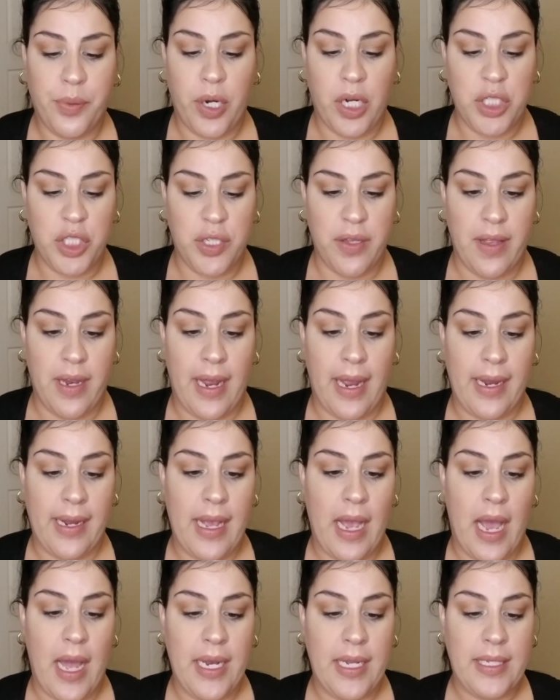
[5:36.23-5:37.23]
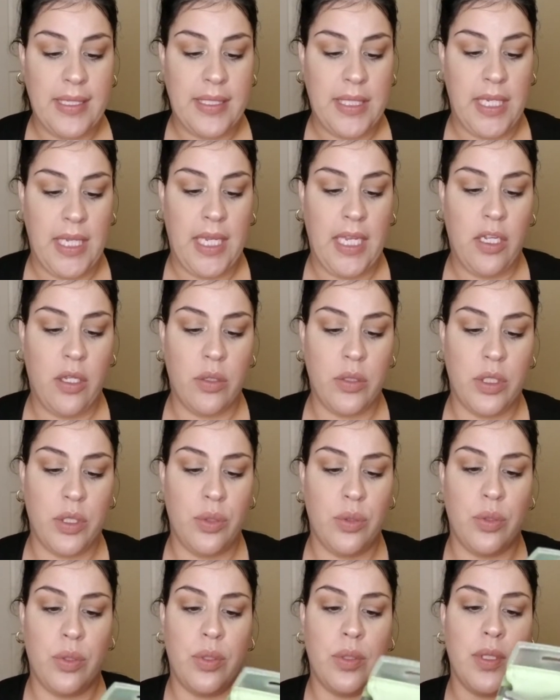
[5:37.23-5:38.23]
brush that I got is the Eco
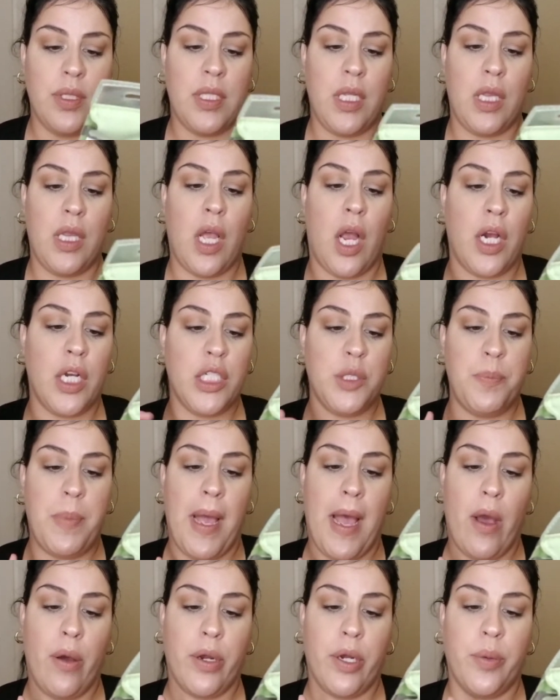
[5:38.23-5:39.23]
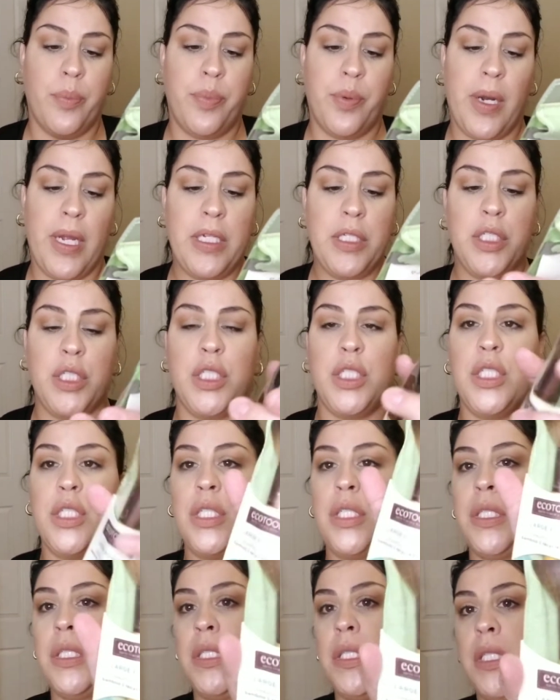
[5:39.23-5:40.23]
Tools Large Powder Brush
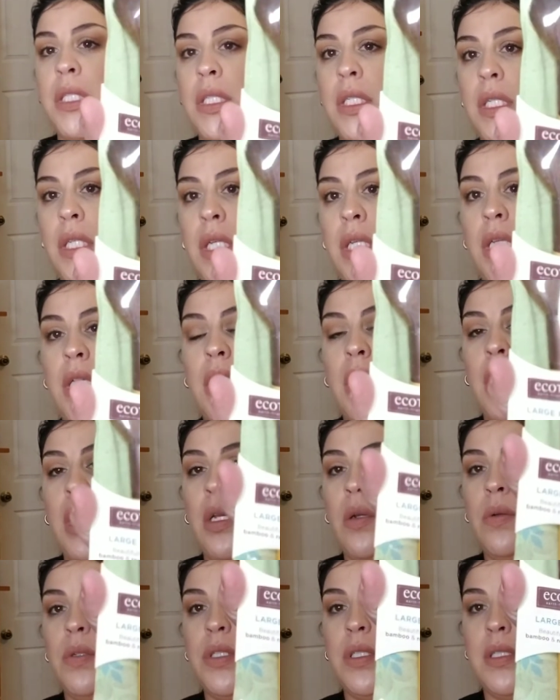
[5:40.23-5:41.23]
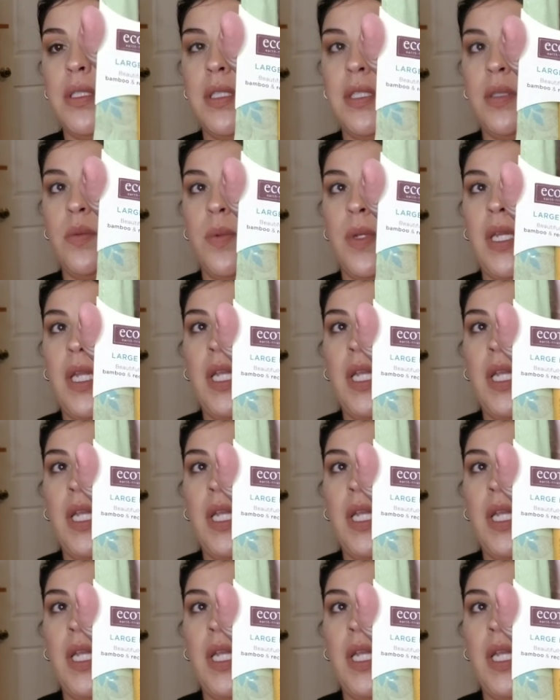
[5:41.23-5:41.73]
which is this one